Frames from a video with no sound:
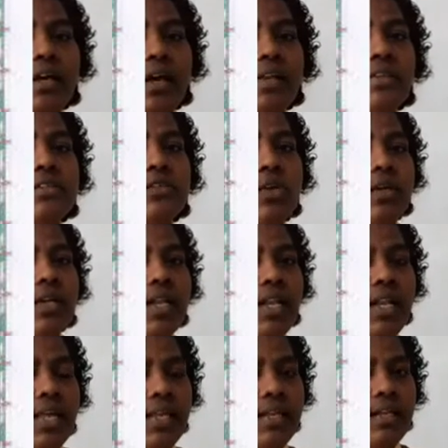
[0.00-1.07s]

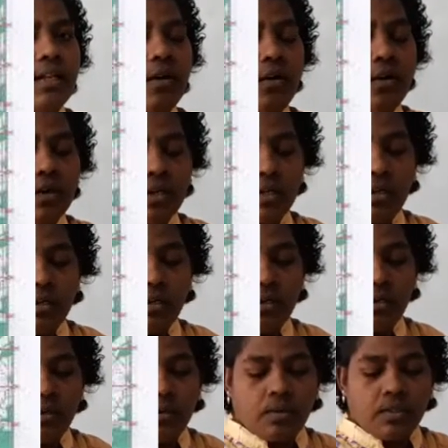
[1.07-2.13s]
horizontal line are
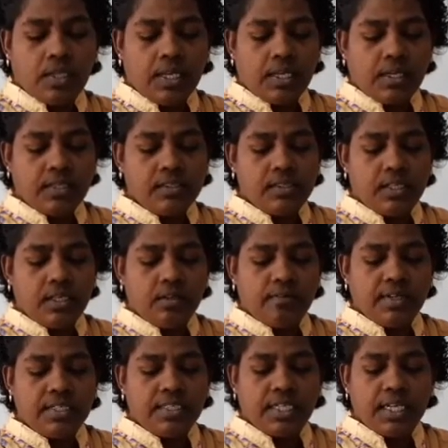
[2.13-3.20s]
there, is it?
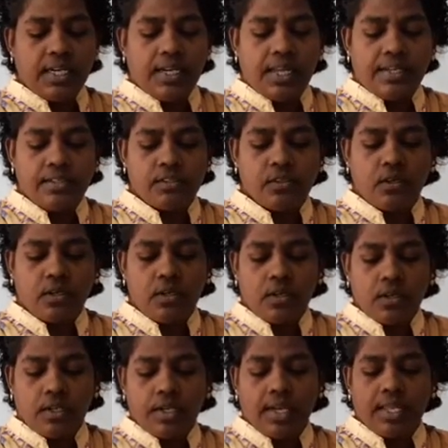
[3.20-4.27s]
Vertical lines
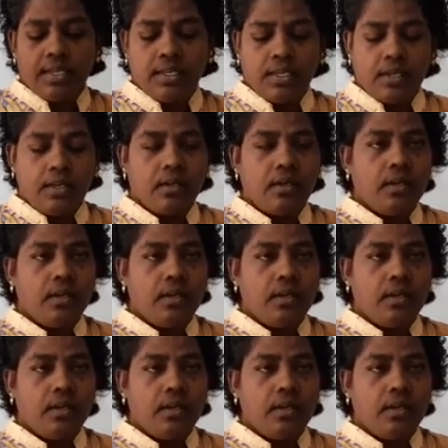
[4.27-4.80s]
are like